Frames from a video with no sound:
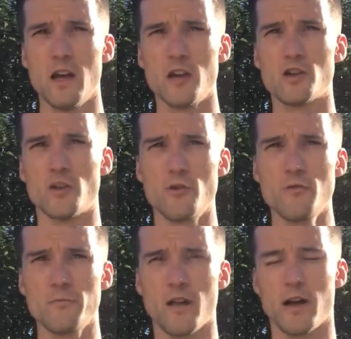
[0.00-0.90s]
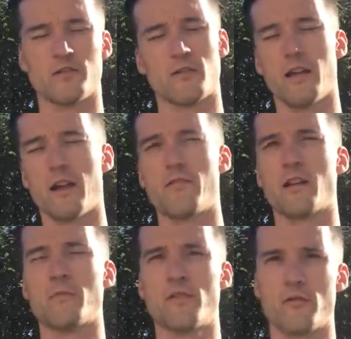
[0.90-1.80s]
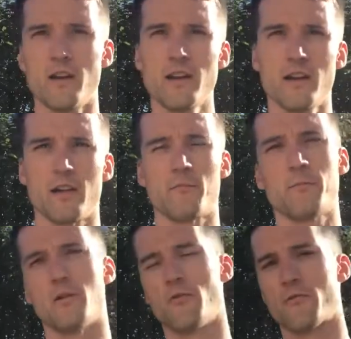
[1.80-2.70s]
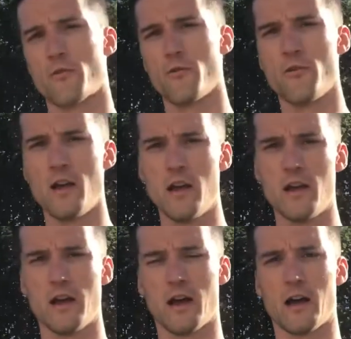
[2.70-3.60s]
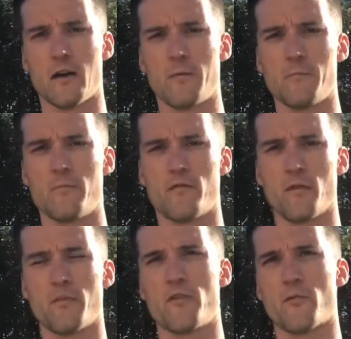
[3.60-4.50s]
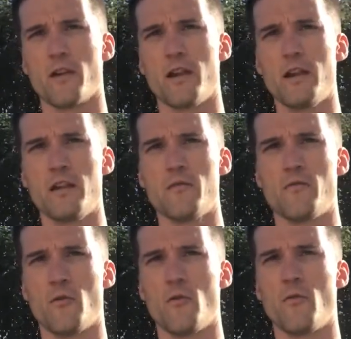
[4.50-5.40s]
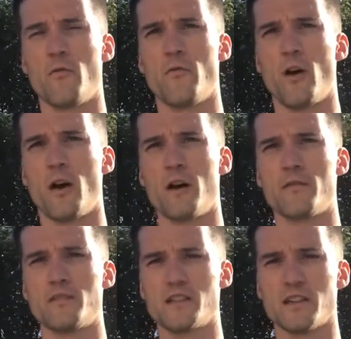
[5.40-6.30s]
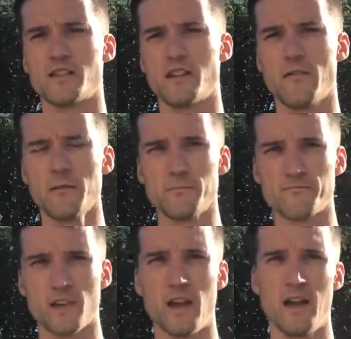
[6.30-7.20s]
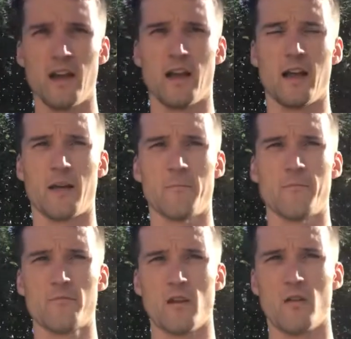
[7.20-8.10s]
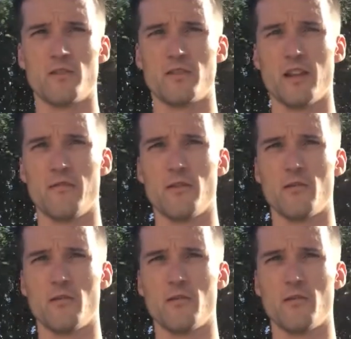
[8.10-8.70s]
3, and build through from 3, 4, 5, 6, 7. Obviously, if